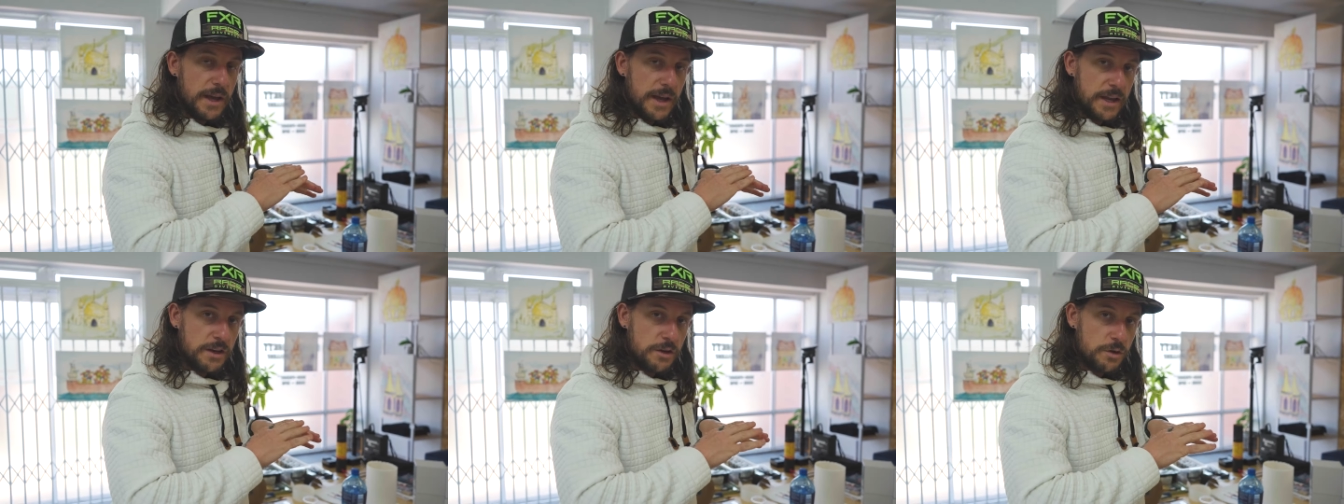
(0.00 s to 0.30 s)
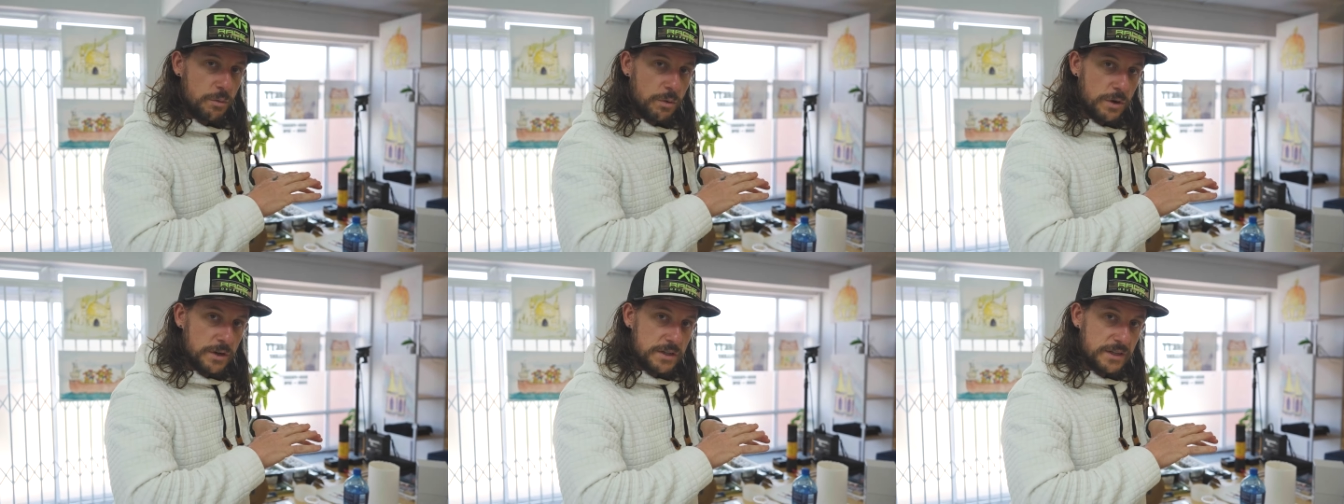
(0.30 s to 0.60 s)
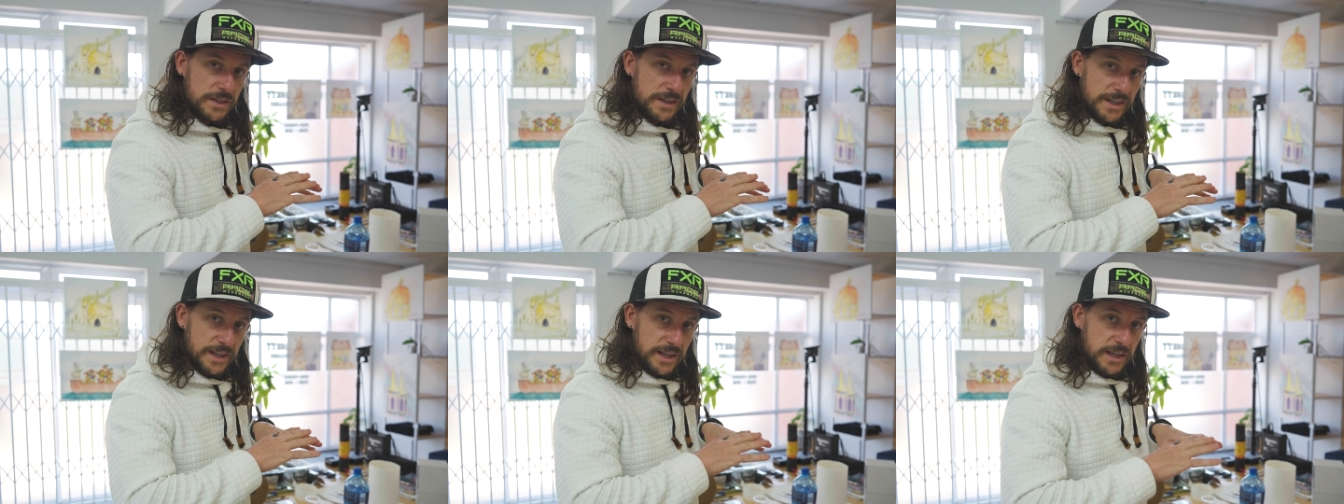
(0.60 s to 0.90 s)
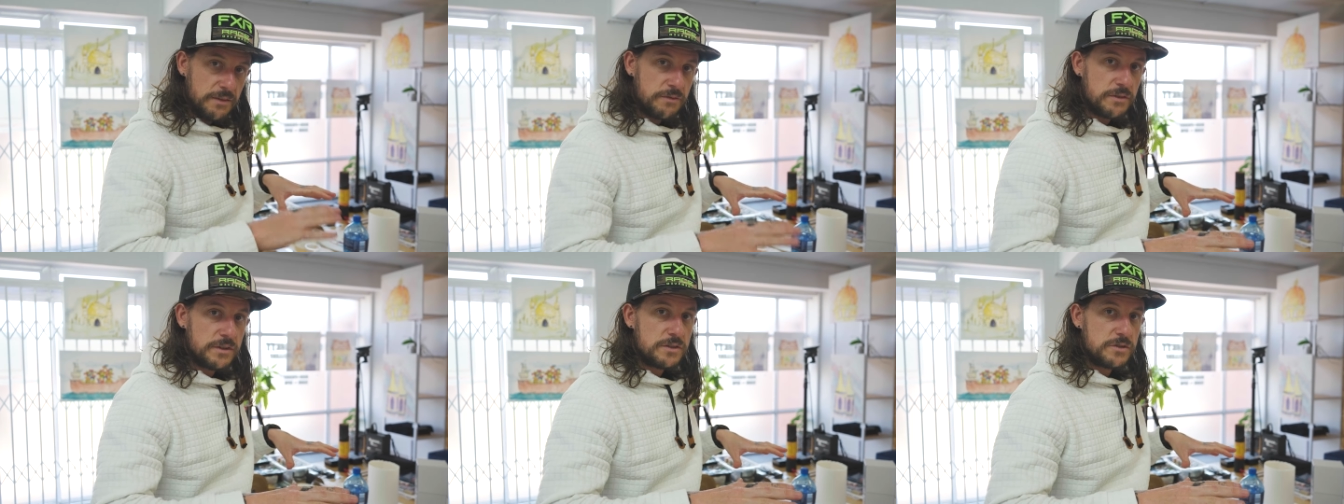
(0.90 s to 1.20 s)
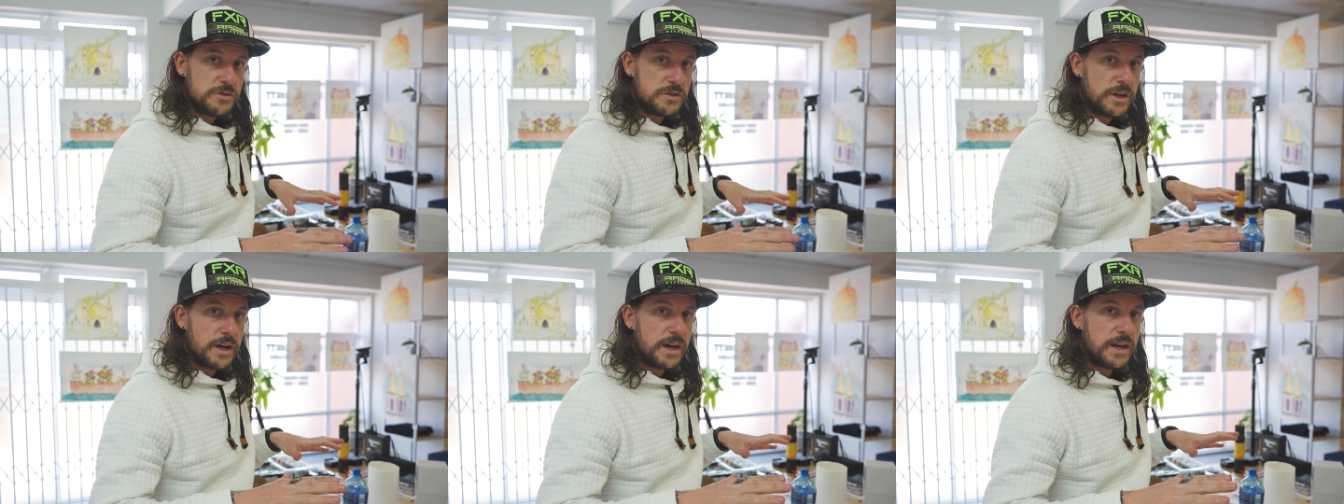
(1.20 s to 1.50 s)
and you want an even
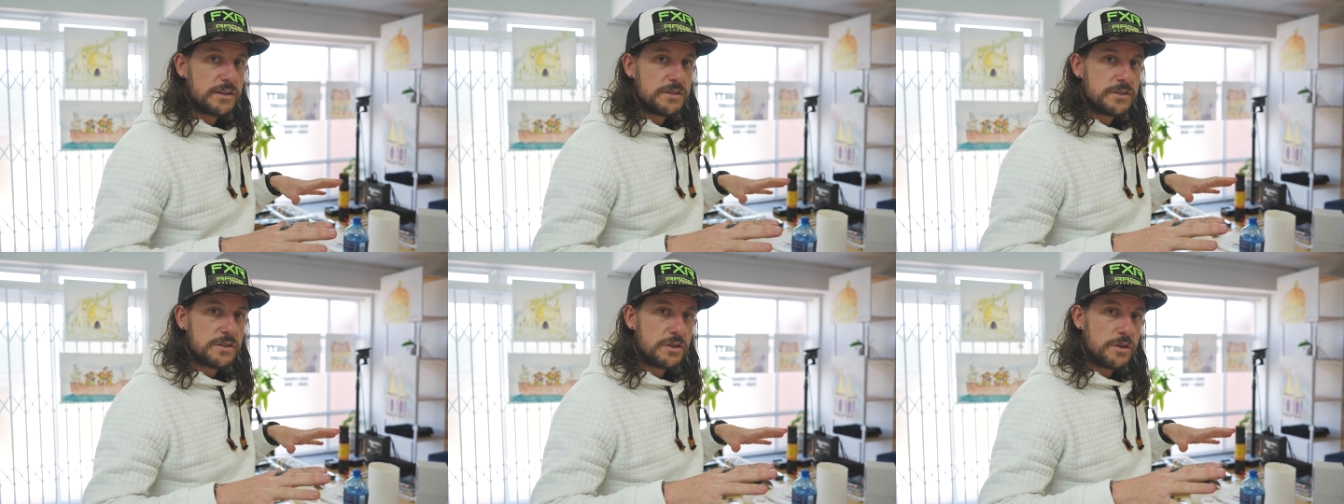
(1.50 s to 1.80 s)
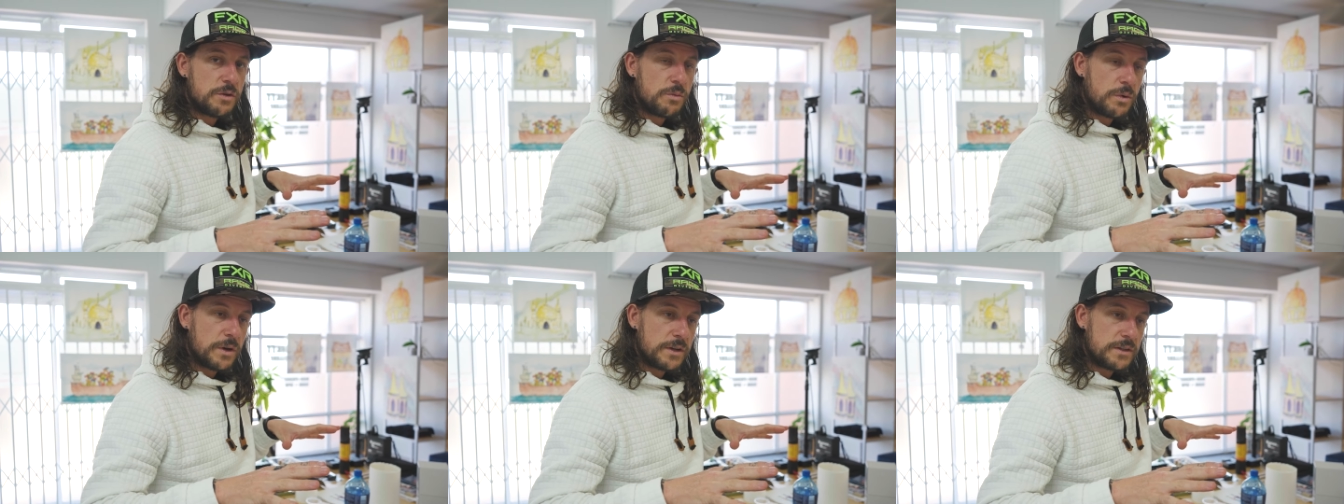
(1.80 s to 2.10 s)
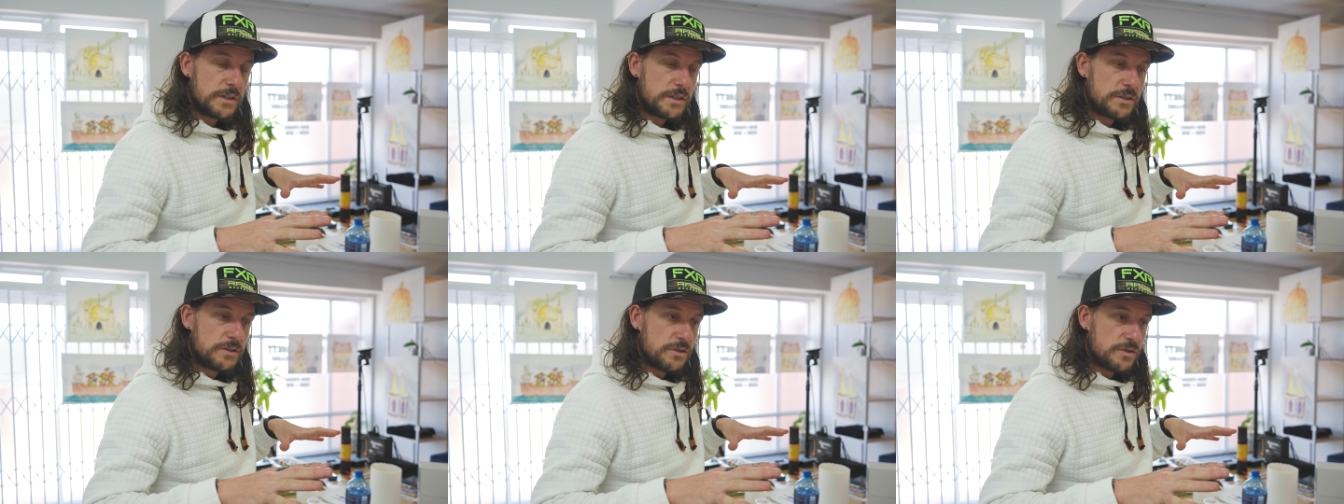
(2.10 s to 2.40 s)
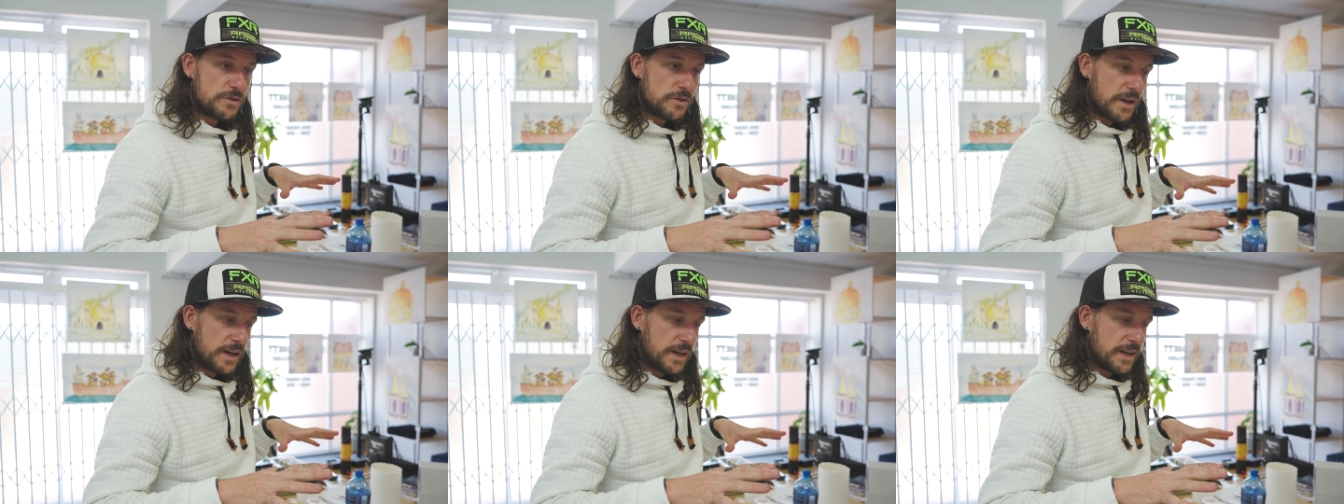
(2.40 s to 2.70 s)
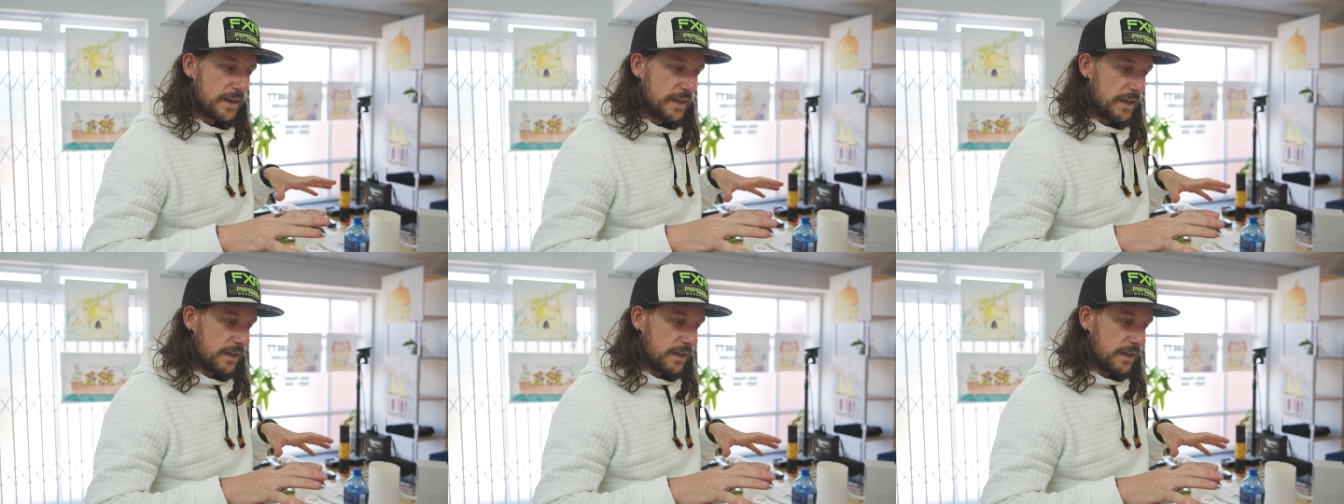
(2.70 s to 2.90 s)
dry. So you want it to dry